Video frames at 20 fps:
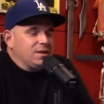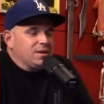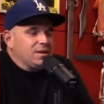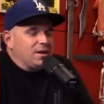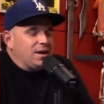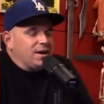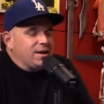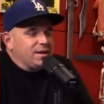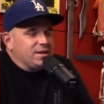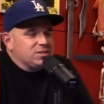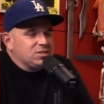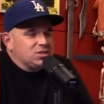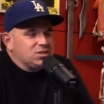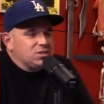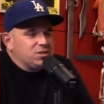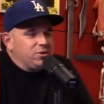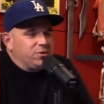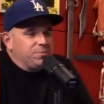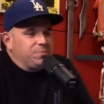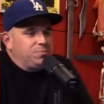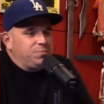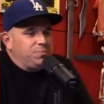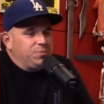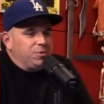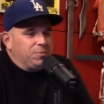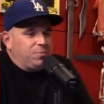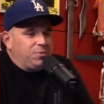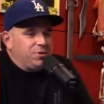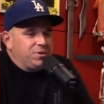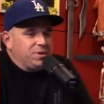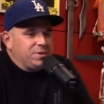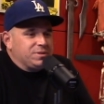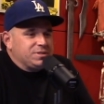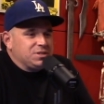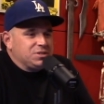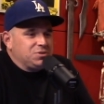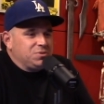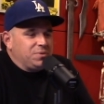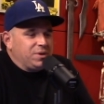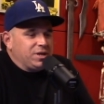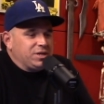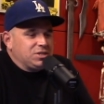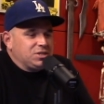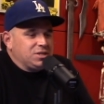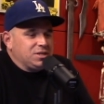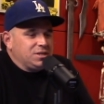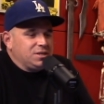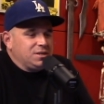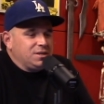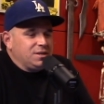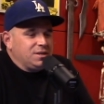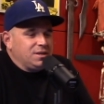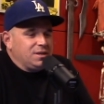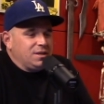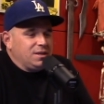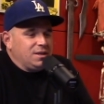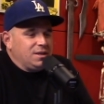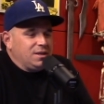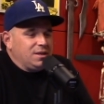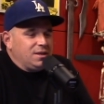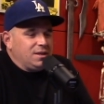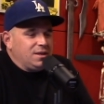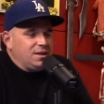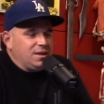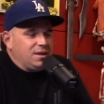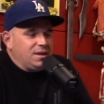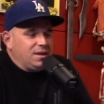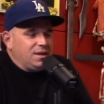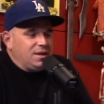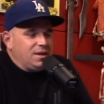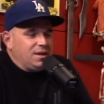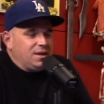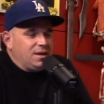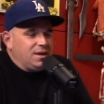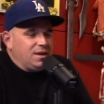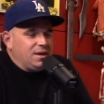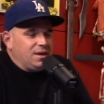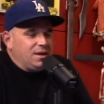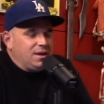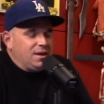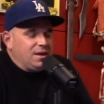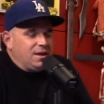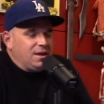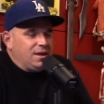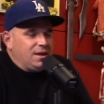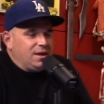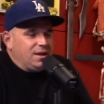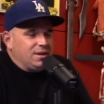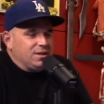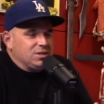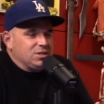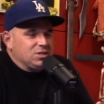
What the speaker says: I guess just you're put in a situation and